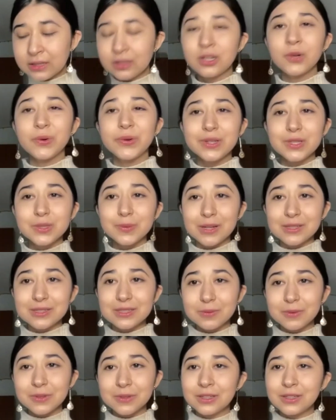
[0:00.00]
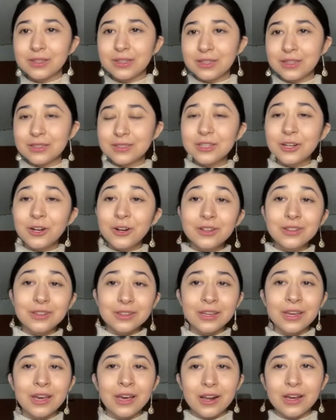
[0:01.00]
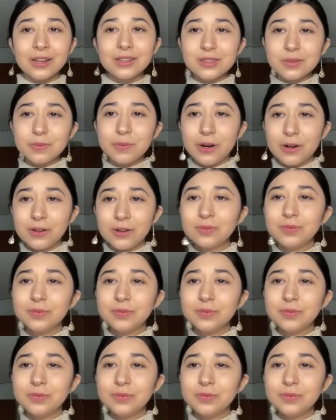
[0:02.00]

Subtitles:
and your responsibilities currently at Expo.